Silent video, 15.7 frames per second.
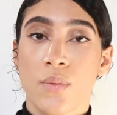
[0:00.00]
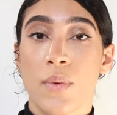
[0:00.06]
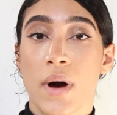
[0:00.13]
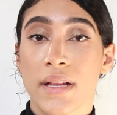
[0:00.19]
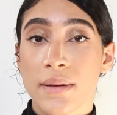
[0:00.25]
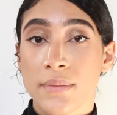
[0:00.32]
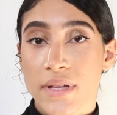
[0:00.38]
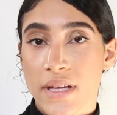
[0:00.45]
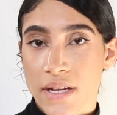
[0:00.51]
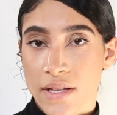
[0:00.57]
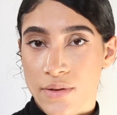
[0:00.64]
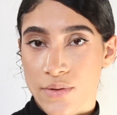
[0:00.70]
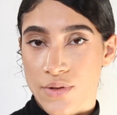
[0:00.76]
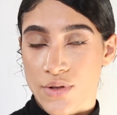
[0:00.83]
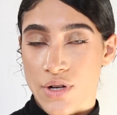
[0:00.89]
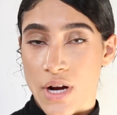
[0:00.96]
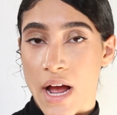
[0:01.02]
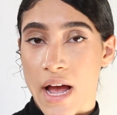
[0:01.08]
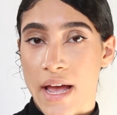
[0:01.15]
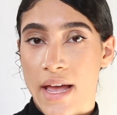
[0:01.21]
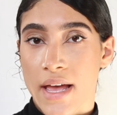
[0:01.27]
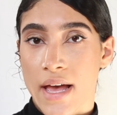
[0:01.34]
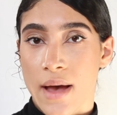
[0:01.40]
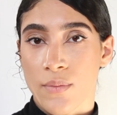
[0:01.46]
While I'm letting those
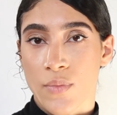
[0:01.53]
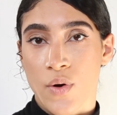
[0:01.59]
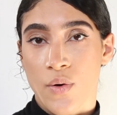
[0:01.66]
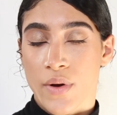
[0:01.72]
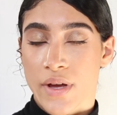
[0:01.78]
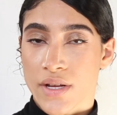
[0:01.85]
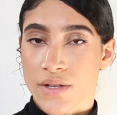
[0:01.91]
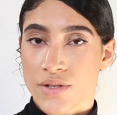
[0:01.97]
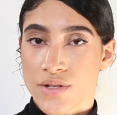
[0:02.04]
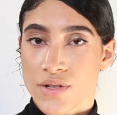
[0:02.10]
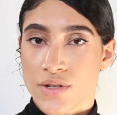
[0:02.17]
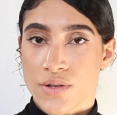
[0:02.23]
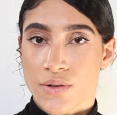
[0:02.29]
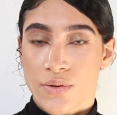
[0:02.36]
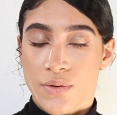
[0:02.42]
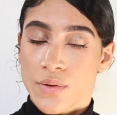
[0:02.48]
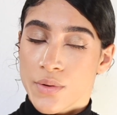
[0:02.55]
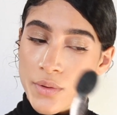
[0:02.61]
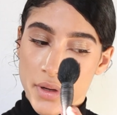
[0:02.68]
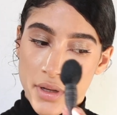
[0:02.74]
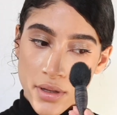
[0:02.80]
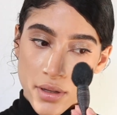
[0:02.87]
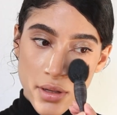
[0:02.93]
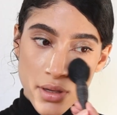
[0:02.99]
dry, I'm going to
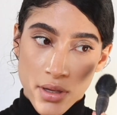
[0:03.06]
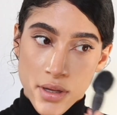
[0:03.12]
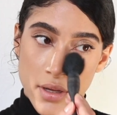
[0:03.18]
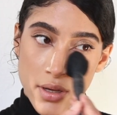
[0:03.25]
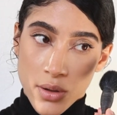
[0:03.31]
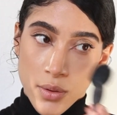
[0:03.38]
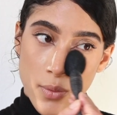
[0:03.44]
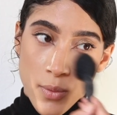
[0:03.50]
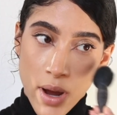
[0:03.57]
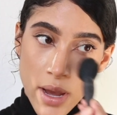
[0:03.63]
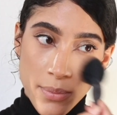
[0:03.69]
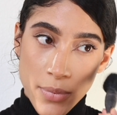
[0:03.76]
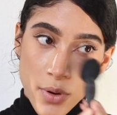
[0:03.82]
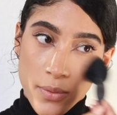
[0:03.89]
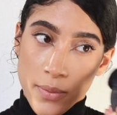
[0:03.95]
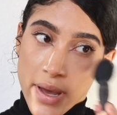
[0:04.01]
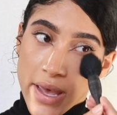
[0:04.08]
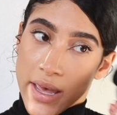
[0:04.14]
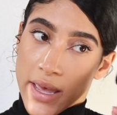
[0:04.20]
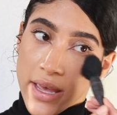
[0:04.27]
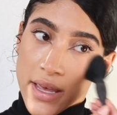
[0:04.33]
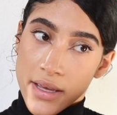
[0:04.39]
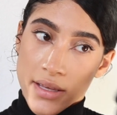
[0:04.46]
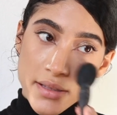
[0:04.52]
wipe
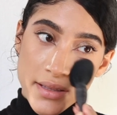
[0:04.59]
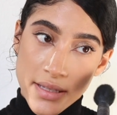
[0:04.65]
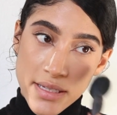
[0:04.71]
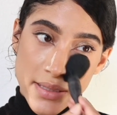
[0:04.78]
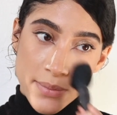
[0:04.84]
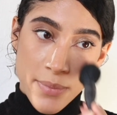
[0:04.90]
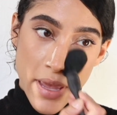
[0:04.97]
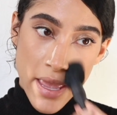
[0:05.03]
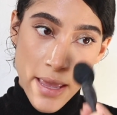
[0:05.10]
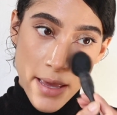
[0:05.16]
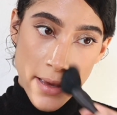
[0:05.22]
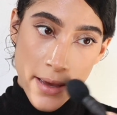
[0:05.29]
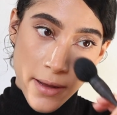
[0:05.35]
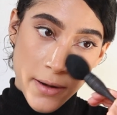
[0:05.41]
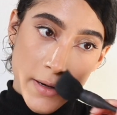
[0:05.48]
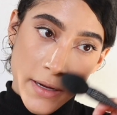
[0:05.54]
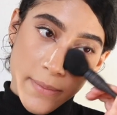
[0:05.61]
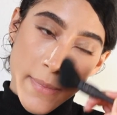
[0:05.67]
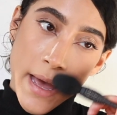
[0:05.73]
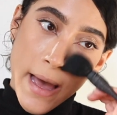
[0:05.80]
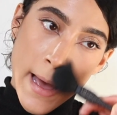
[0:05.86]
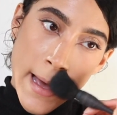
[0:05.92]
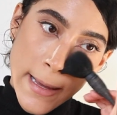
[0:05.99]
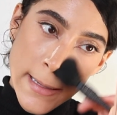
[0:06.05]
away this bake underneath
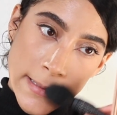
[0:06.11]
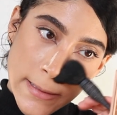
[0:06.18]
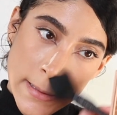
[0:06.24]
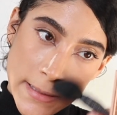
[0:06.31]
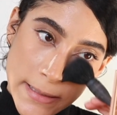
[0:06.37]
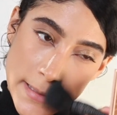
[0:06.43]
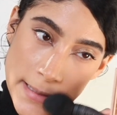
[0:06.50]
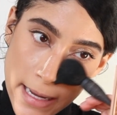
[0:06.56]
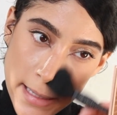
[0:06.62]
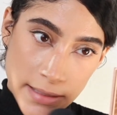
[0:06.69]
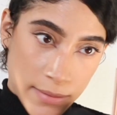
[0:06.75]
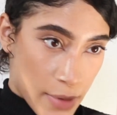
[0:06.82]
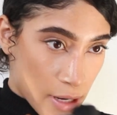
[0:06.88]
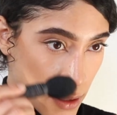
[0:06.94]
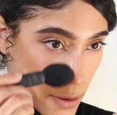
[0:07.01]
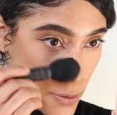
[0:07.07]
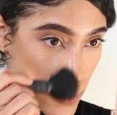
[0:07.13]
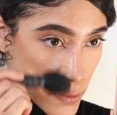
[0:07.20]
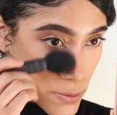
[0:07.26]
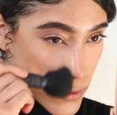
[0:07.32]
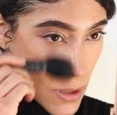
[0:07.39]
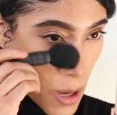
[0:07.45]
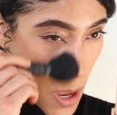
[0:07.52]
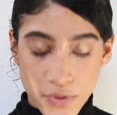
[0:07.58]
my eyes and on the sides of my
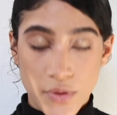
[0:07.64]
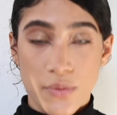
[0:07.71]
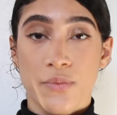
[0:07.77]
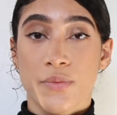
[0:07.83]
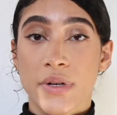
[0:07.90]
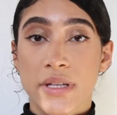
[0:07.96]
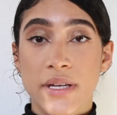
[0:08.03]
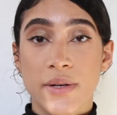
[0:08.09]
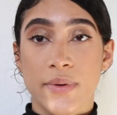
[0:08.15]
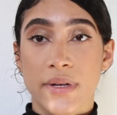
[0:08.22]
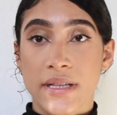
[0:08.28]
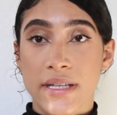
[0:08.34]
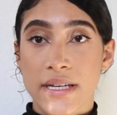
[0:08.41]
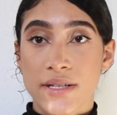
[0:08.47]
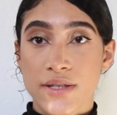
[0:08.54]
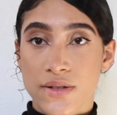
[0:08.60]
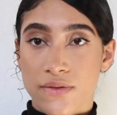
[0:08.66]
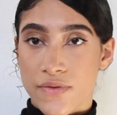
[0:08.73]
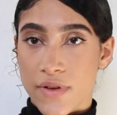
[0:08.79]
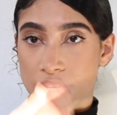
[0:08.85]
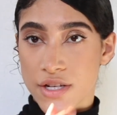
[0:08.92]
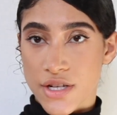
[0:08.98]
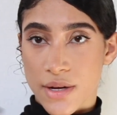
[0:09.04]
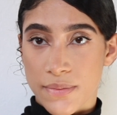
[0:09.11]
nose. Really quickly, to
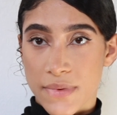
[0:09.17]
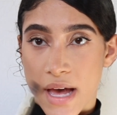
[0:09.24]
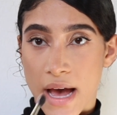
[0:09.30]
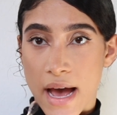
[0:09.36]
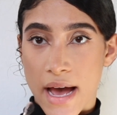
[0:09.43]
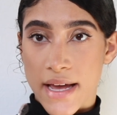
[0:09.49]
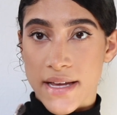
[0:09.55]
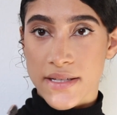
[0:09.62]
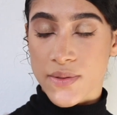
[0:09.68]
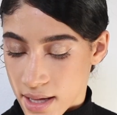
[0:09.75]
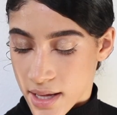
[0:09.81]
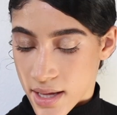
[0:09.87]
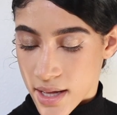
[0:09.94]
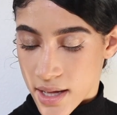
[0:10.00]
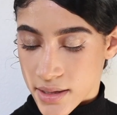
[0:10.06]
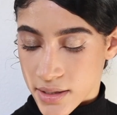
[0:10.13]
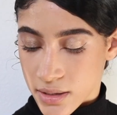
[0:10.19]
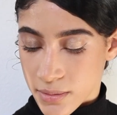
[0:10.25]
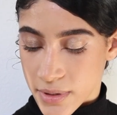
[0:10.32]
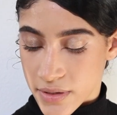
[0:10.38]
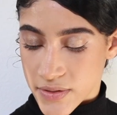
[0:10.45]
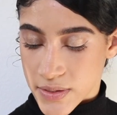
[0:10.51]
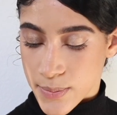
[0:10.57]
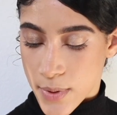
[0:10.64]
finish up the eyes, a little bit
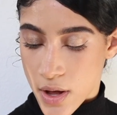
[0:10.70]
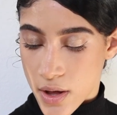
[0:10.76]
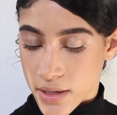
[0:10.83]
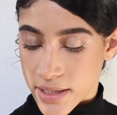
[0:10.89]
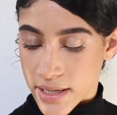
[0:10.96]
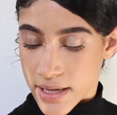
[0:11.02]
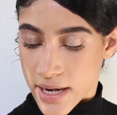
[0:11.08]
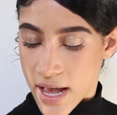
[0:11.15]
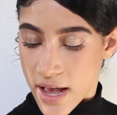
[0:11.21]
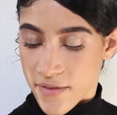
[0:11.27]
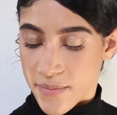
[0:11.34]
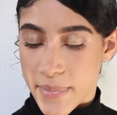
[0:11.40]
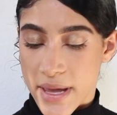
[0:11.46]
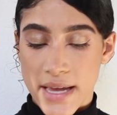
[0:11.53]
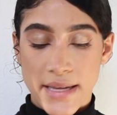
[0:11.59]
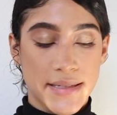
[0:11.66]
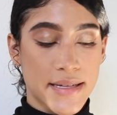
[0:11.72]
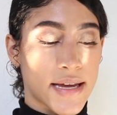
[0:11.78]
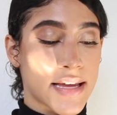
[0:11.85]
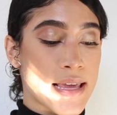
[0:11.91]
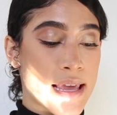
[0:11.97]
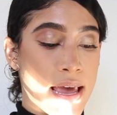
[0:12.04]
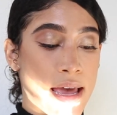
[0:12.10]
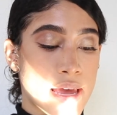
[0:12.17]
of smog and half baked
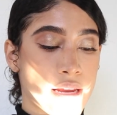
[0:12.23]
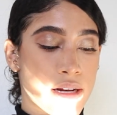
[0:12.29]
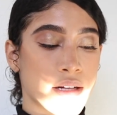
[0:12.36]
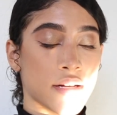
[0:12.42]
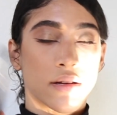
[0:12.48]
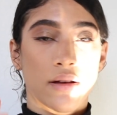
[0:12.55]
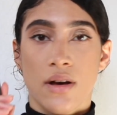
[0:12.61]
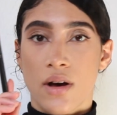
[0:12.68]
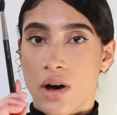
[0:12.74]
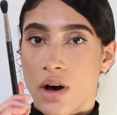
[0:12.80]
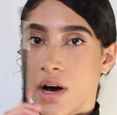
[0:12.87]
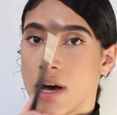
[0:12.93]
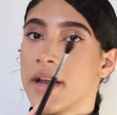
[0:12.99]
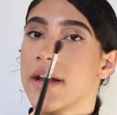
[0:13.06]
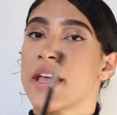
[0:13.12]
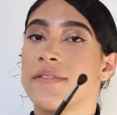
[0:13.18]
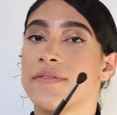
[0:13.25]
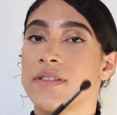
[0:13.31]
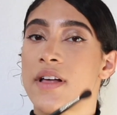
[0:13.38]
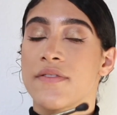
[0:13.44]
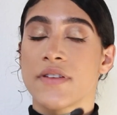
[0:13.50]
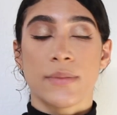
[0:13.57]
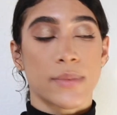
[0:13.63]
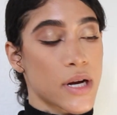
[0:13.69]
again on a
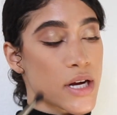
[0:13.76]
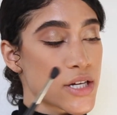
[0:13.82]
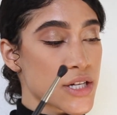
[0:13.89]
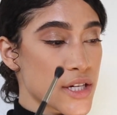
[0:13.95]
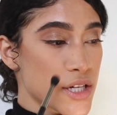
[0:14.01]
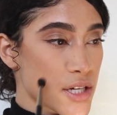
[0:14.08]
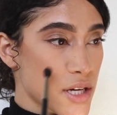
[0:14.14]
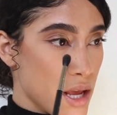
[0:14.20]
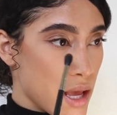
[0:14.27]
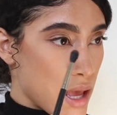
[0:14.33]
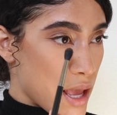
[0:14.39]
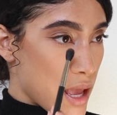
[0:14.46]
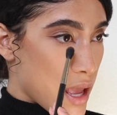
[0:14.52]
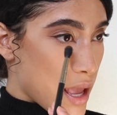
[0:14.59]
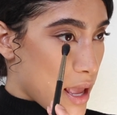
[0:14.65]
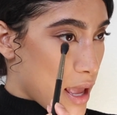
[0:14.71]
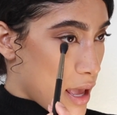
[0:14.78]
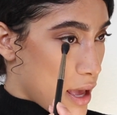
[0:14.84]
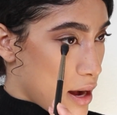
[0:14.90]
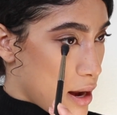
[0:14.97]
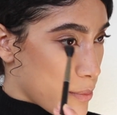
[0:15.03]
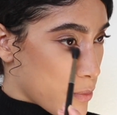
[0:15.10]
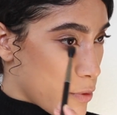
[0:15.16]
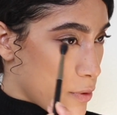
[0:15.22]
fluffy brush. And
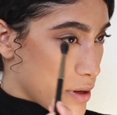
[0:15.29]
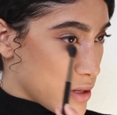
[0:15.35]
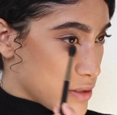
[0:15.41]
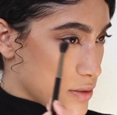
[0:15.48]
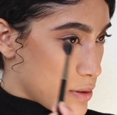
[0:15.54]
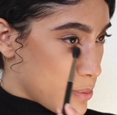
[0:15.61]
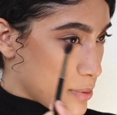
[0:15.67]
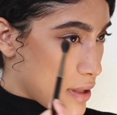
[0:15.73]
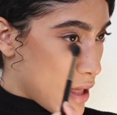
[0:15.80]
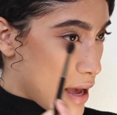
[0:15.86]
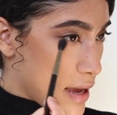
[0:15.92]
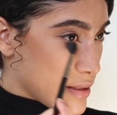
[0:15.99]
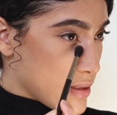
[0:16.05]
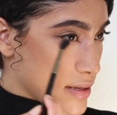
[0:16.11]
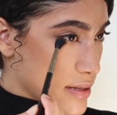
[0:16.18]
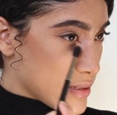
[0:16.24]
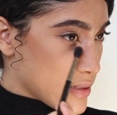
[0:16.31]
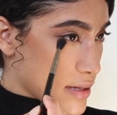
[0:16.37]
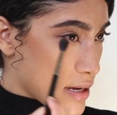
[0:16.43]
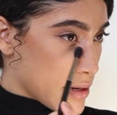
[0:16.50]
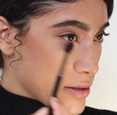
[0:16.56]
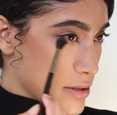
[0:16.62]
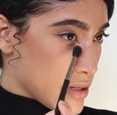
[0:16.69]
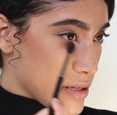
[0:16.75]
I'm going to apply this
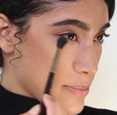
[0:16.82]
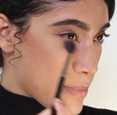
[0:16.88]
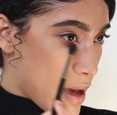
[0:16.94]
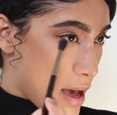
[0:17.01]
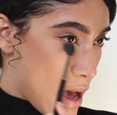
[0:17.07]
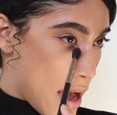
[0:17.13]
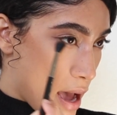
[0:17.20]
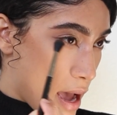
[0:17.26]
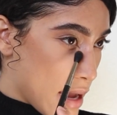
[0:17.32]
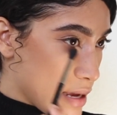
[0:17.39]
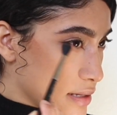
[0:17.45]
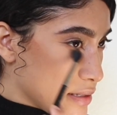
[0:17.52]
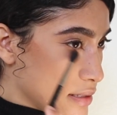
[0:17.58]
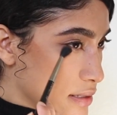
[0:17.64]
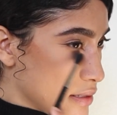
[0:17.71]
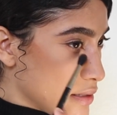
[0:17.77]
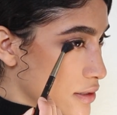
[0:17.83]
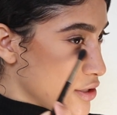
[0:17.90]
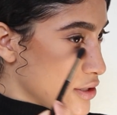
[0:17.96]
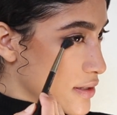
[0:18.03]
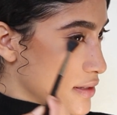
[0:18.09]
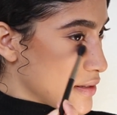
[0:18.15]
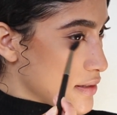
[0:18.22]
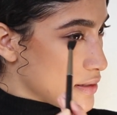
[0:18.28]
underneath my eyes,
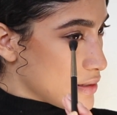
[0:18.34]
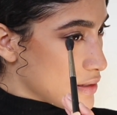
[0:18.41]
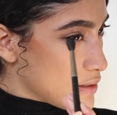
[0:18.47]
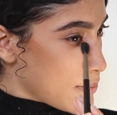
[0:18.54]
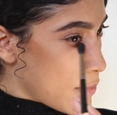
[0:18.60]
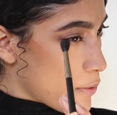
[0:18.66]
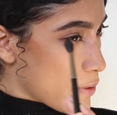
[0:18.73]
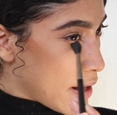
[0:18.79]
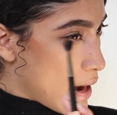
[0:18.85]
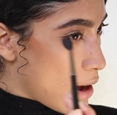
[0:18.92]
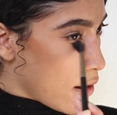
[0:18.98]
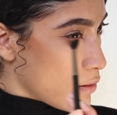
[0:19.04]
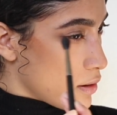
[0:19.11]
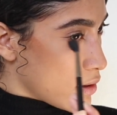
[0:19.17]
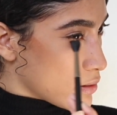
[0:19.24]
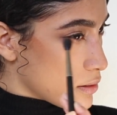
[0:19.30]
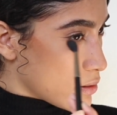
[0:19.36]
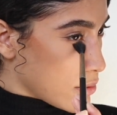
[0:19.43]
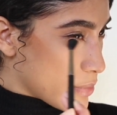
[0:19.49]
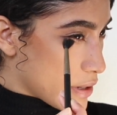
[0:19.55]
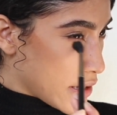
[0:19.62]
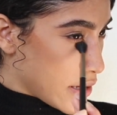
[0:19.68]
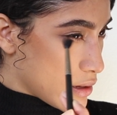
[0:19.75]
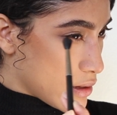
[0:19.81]
just smoke it out a little
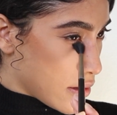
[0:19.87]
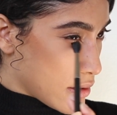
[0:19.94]
bit